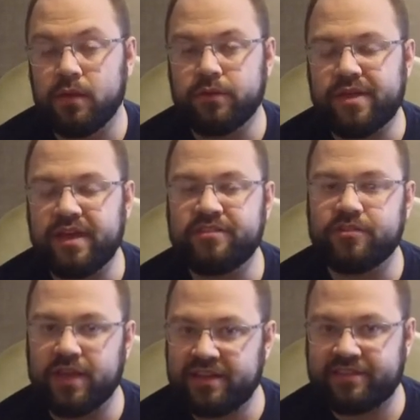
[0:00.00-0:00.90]
Okay, so
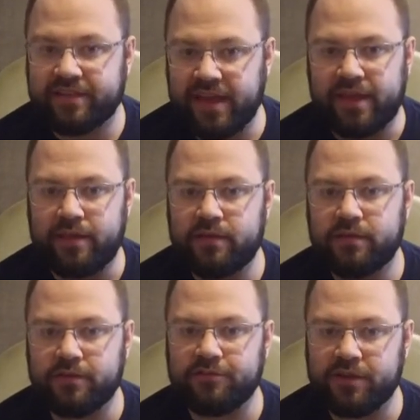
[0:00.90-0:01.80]
that's skeet.
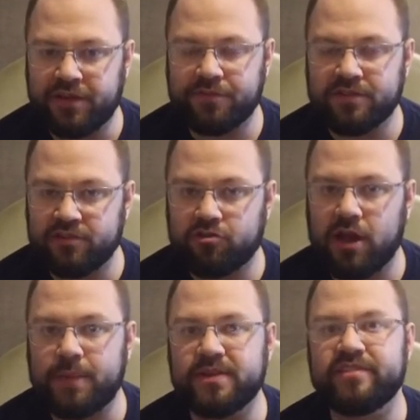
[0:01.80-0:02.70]
There's a difference in
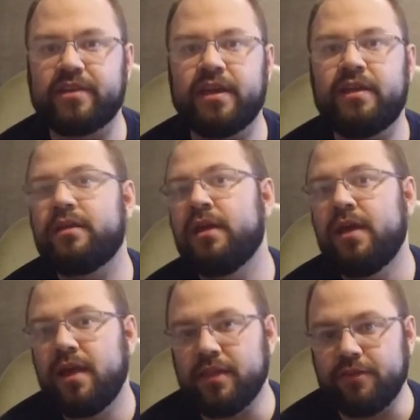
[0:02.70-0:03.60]
trap and skeet.
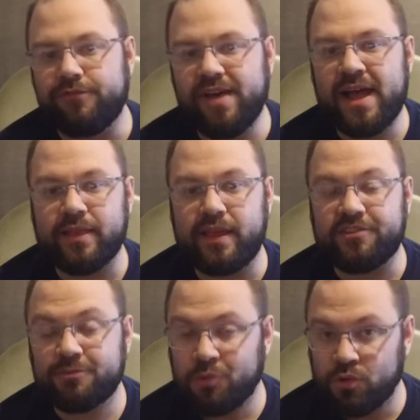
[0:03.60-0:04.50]
And then finally is
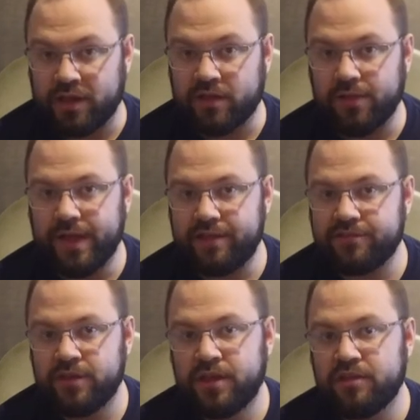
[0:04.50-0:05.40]
sporting clays.
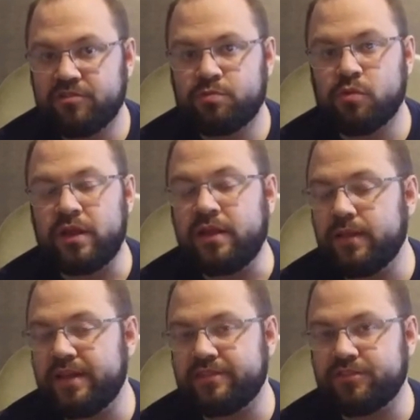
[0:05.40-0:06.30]
Sporting
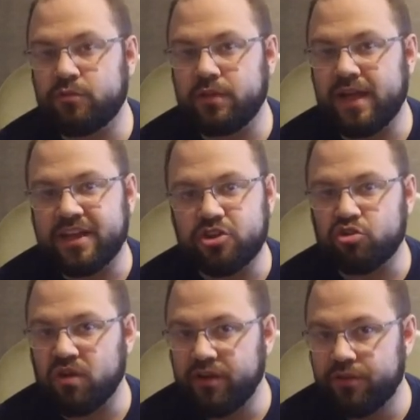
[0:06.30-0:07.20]
clays is sort of like a
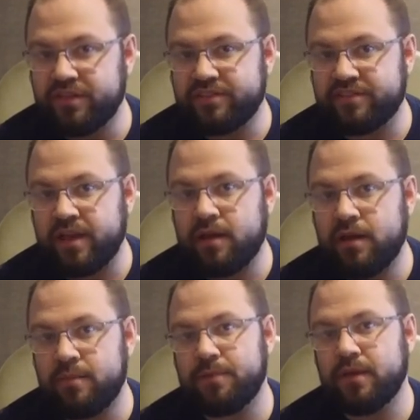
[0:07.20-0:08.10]
trail that's set
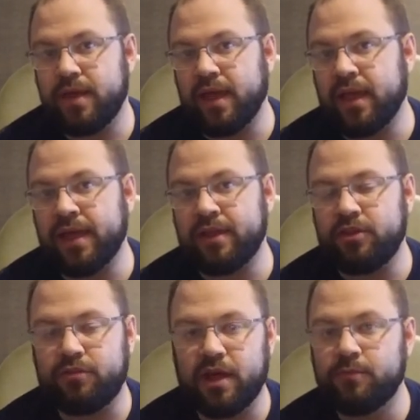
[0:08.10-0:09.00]
up, and you
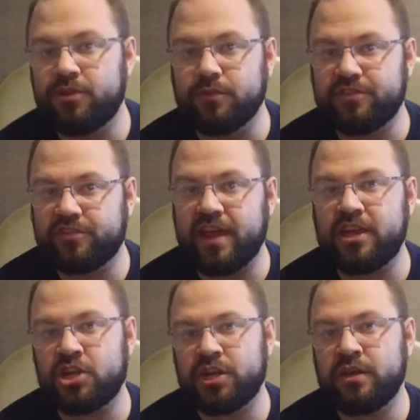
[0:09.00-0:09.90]
come to a
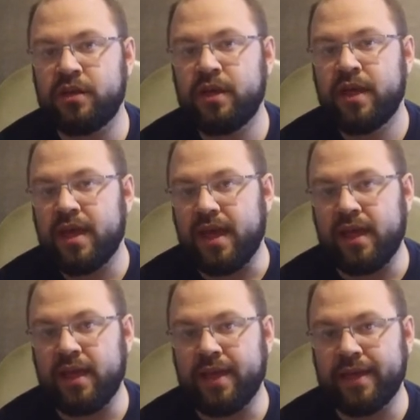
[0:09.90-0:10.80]
station,
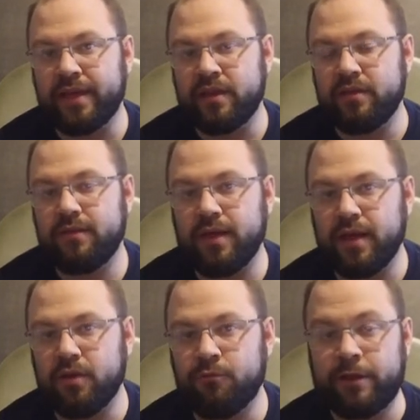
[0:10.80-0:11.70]
and
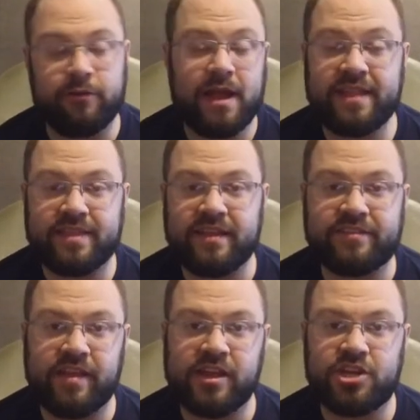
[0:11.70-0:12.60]
when you're at that
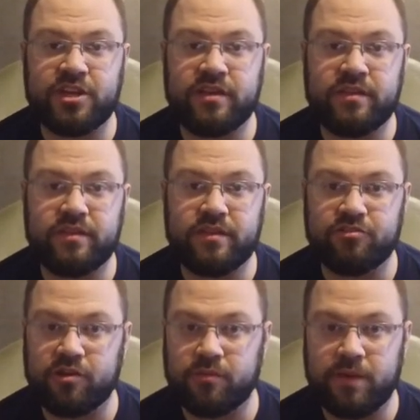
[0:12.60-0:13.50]
station, there's
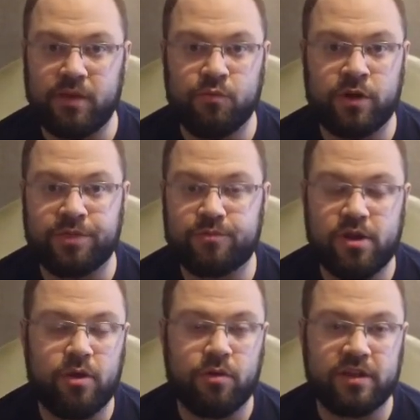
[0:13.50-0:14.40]
going to be one thrower.